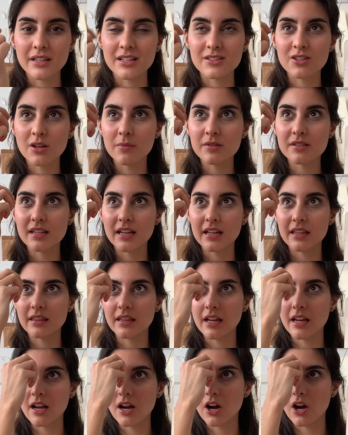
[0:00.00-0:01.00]
It's almost like
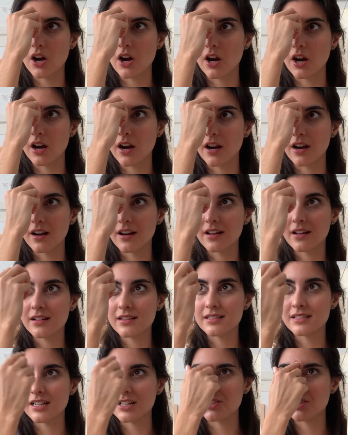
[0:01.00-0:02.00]
they are
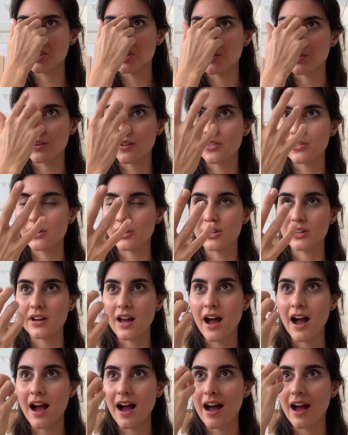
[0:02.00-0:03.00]
touching your third
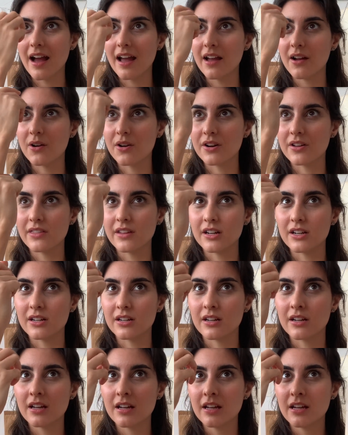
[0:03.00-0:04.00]
eye, or
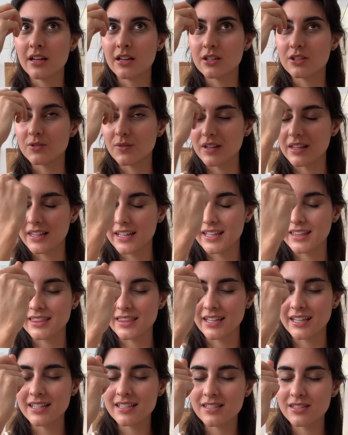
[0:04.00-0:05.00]
they're doing like
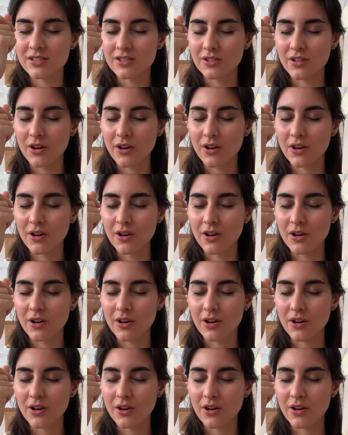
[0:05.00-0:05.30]
this,